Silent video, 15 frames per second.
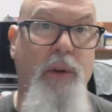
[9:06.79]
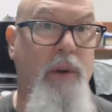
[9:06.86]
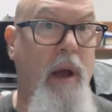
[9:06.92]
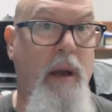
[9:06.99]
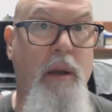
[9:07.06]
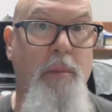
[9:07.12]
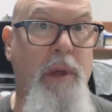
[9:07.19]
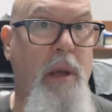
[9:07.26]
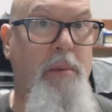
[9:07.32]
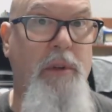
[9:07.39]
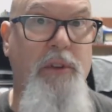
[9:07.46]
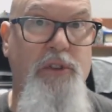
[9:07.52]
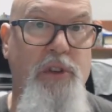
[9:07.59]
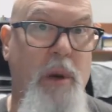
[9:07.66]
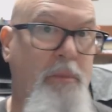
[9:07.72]
You're not going to be
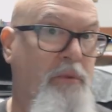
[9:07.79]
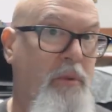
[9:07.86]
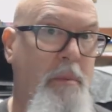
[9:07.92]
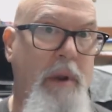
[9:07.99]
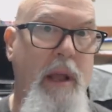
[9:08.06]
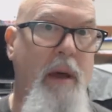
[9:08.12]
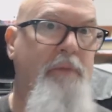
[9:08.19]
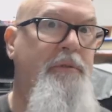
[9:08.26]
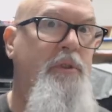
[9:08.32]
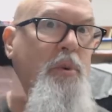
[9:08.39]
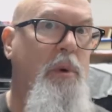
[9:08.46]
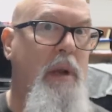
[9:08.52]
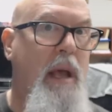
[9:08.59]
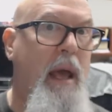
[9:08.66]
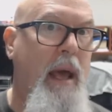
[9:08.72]
able to jump from an F
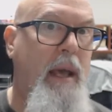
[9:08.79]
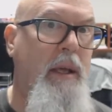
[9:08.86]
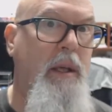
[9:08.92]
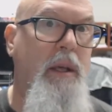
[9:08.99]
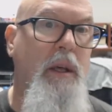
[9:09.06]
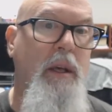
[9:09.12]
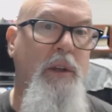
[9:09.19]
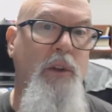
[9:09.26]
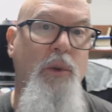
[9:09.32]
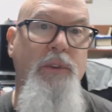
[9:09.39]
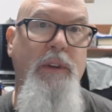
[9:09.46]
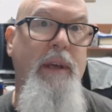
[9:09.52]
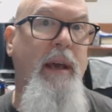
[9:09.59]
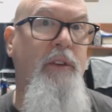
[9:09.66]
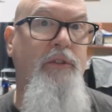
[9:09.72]
to an A
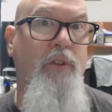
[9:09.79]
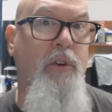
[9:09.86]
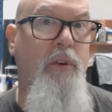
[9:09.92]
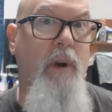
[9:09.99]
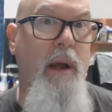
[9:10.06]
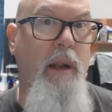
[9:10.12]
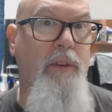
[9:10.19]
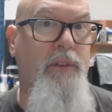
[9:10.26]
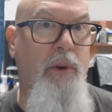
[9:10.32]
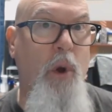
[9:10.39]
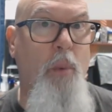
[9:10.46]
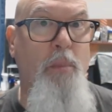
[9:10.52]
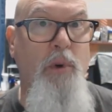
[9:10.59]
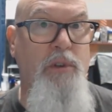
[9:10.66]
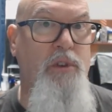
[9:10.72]
using extra credit, so
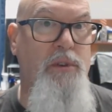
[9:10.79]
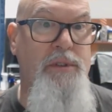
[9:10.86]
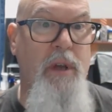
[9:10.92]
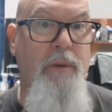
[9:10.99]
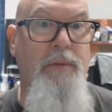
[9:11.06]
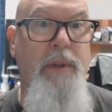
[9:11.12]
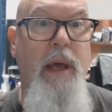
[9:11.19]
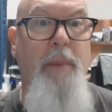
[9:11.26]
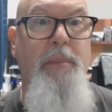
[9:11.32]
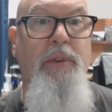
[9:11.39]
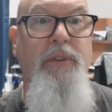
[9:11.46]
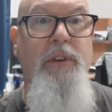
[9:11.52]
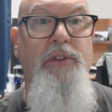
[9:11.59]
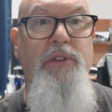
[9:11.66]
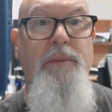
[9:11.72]
don't put yourself in that
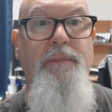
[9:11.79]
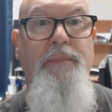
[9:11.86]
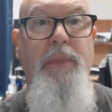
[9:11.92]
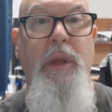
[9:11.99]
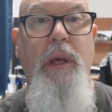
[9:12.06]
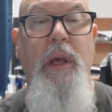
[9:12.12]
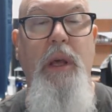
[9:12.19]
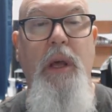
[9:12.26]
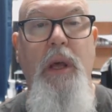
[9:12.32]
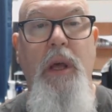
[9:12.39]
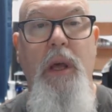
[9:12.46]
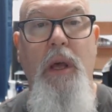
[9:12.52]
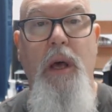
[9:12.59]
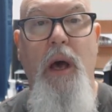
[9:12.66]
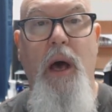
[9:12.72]
position.
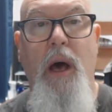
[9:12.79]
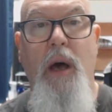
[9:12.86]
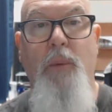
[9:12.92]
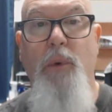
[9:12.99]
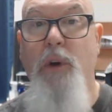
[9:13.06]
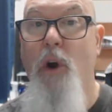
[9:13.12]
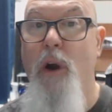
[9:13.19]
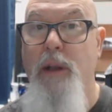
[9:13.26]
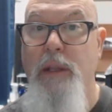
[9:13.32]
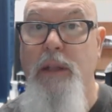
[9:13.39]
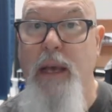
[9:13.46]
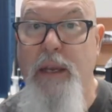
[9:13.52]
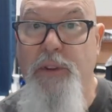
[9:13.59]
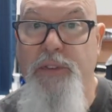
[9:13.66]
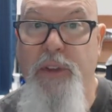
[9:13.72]
Regarding
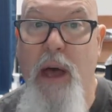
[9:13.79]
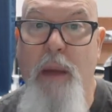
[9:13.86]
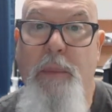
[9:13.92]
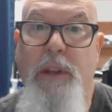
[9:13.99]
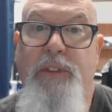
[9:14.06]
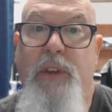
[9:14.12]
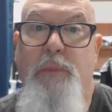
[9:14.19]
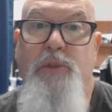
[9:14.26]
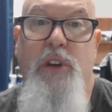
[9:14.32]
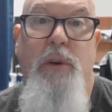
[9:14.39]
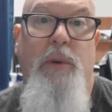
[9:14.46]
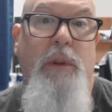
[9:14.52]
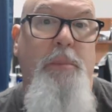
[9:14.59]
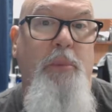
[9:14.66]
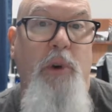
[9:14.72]
late assignments, I'm
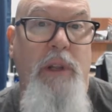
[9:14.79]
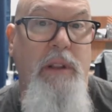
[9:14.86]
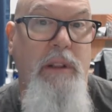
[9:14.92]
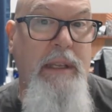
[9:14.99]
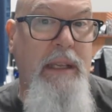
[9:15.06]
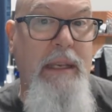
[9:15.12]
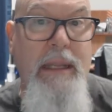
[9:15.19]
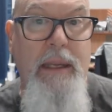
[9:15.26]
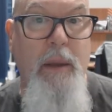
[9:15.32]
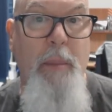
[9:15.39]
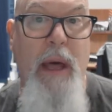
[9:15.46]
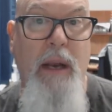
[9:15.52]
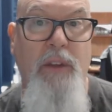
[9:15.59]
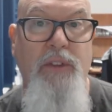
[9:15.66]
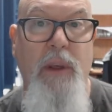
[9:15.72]
generally pretty lenient
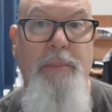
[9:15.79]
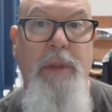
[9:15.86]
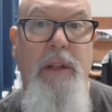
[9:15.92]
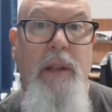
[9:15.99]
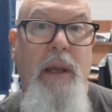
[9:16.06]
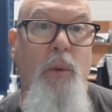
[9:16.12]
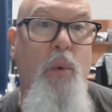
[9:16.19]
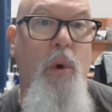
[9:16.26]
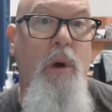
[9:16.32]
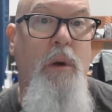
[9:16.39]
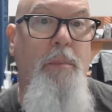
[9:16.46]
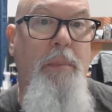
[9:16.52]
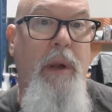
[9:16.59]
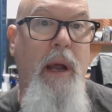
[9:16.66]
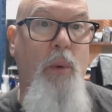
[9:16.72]
about accepting late work,
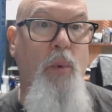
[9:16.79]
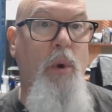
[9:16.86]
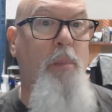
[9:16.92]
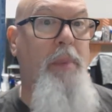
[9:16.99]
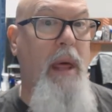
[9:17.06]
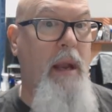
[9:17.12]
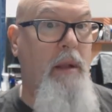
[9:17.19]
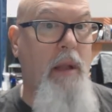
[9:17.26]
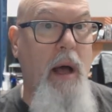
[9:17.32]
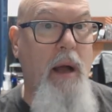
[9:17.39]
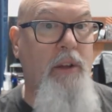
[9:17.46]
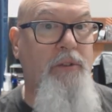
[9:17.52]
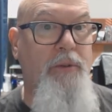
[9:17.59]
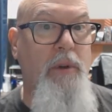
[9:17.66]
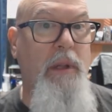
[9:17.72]
but I will
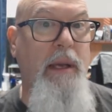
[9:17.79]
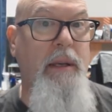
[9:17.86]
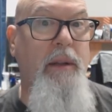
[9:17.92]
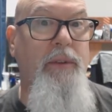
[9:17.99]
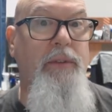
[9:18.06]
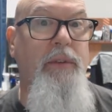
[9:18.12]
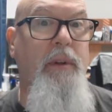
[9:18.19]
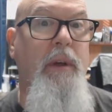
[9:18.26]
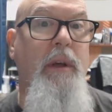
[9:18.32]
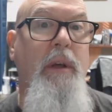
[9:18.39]
penalize for lateness.